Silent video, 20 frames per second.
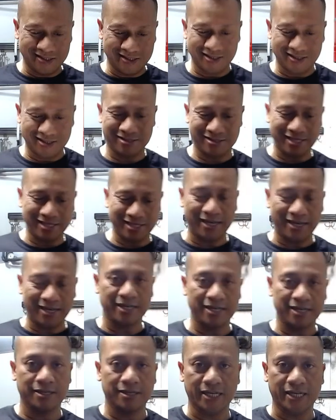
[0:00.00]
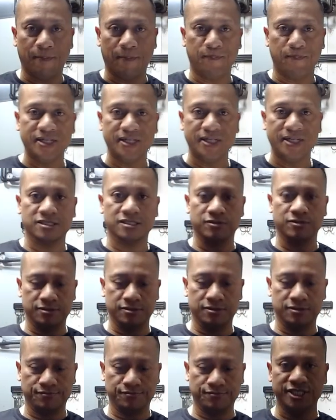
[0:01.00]
standard, like a pizza
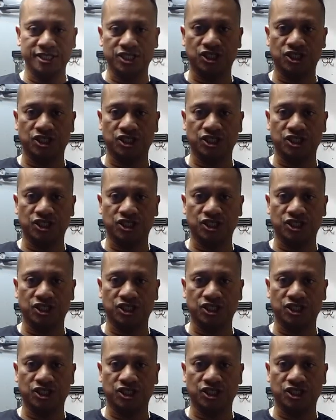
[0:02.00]
dish